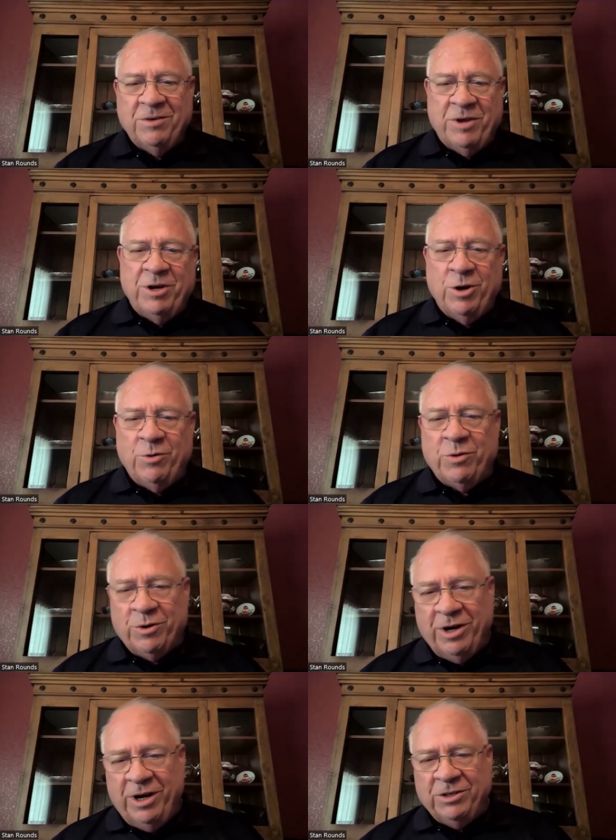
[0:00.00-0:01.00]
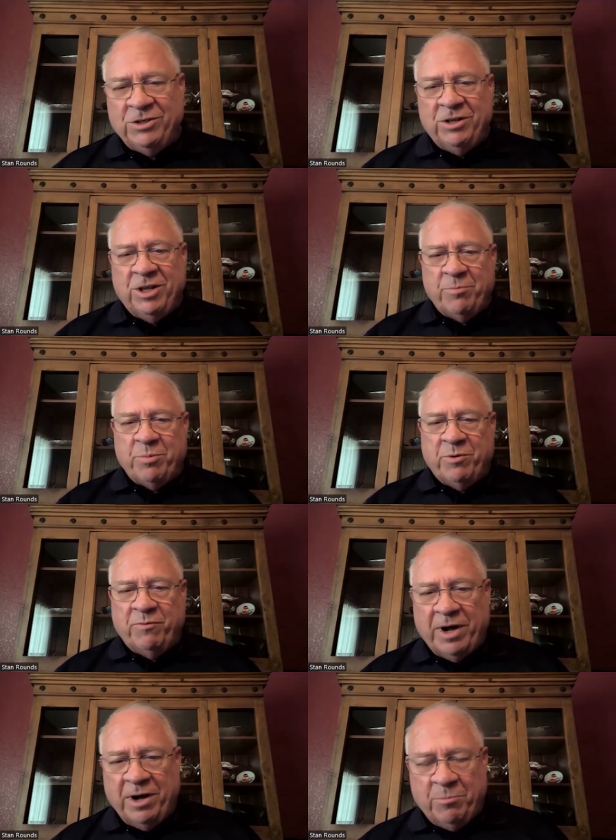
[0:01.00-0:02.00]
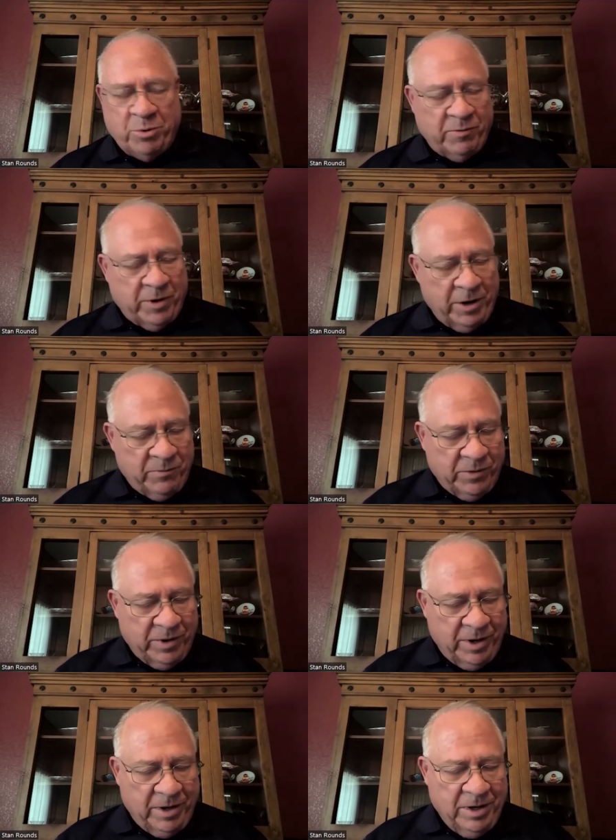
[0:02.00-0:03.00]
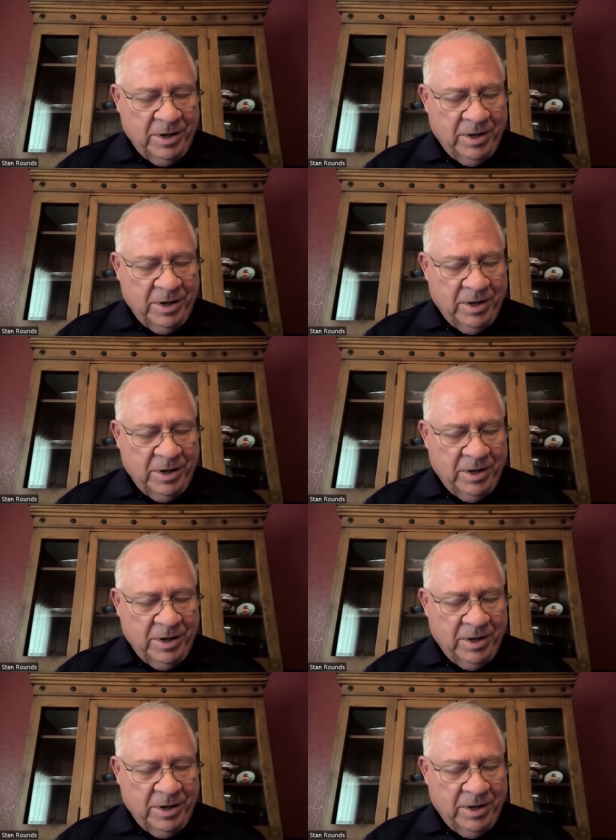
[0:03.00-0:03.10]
they know their needs and they provide provide for that